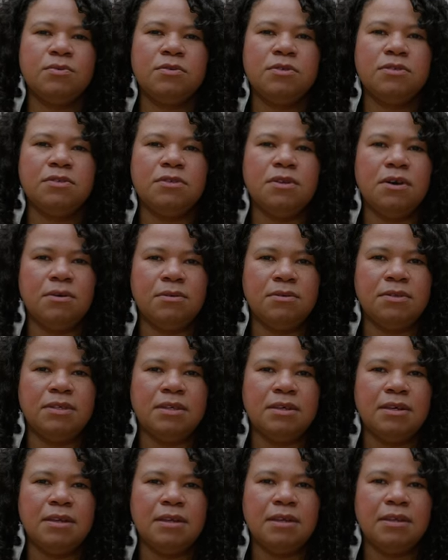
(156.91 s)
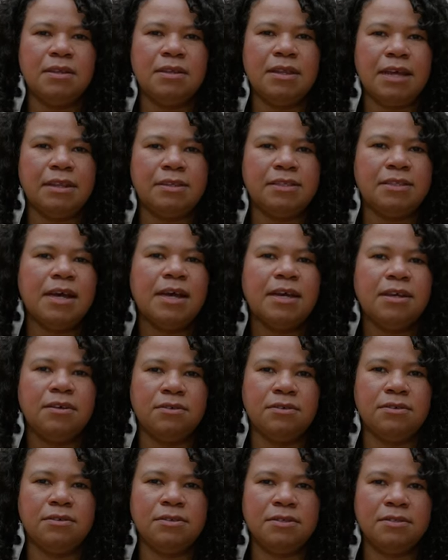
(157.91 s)
will note that
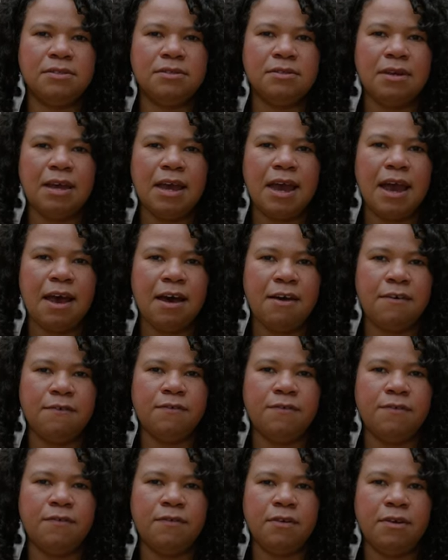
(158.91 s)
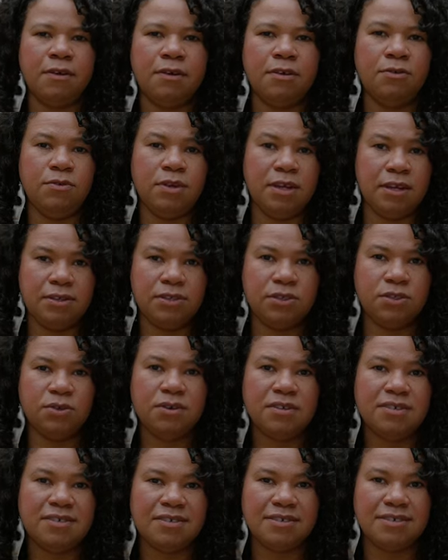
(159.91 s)
titles have unique
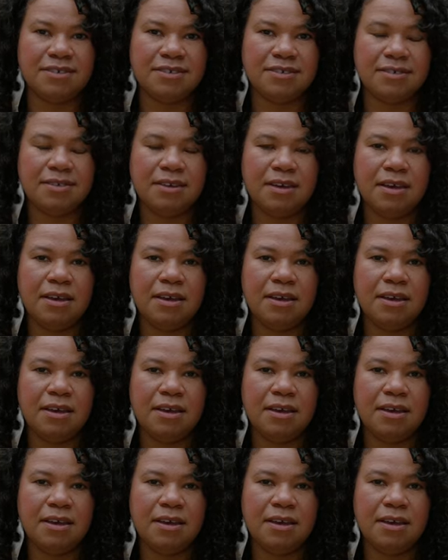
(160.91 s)
sources.